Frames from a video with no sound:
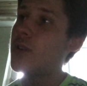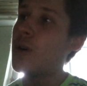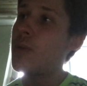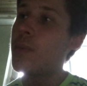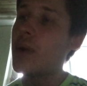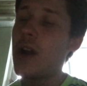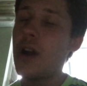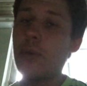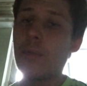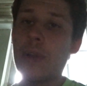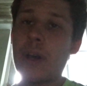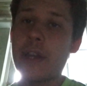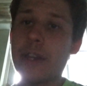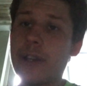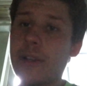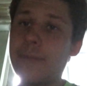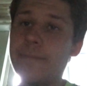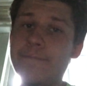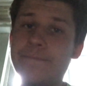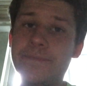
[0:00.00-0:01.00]
about
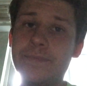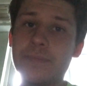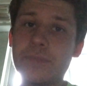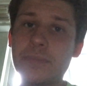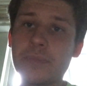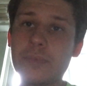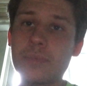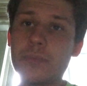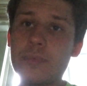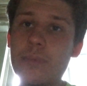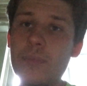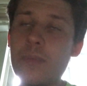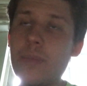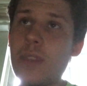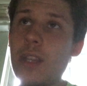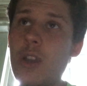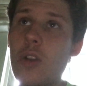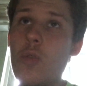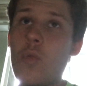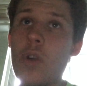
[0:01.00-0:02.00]

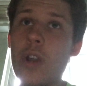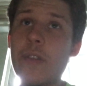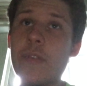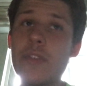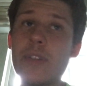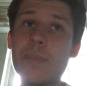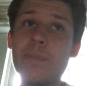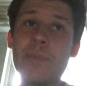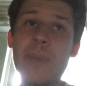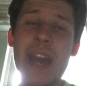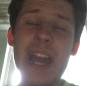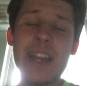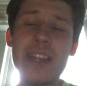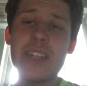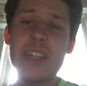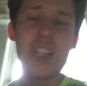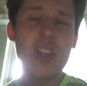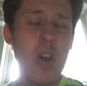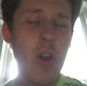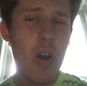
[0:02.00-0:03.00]
what if
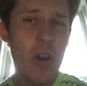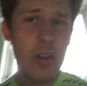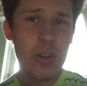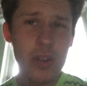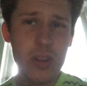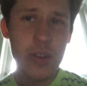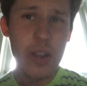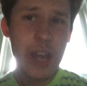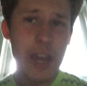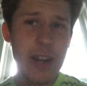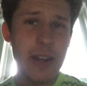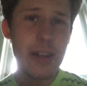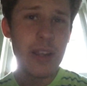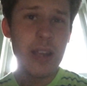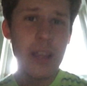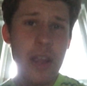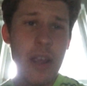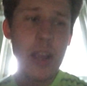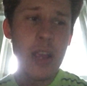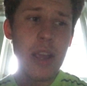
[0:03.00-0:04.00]
Peggy Carter had
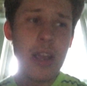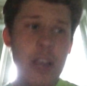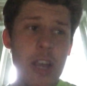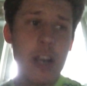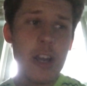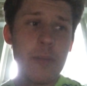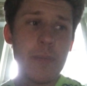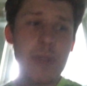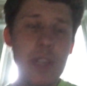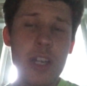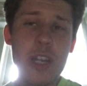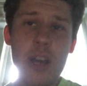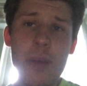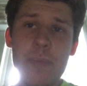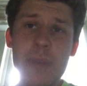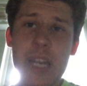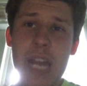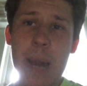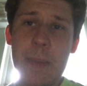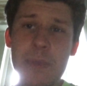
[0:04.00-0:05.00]

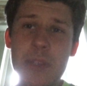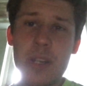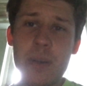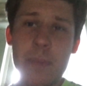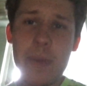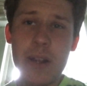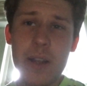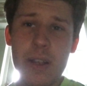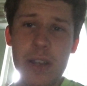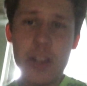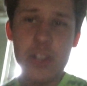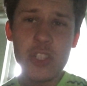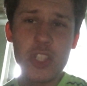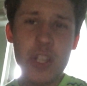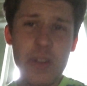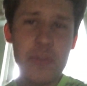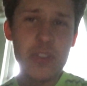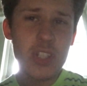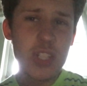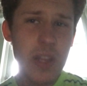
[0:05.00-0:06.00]
become Captain America
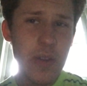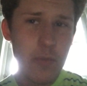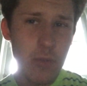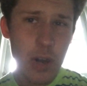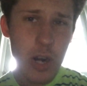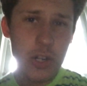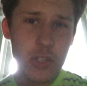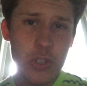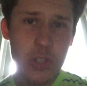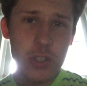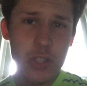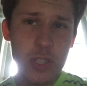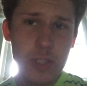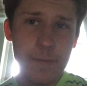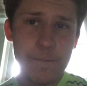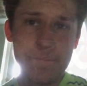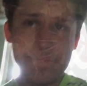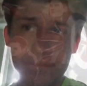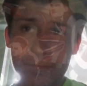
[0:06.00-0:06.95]
instead of Steve Rogers?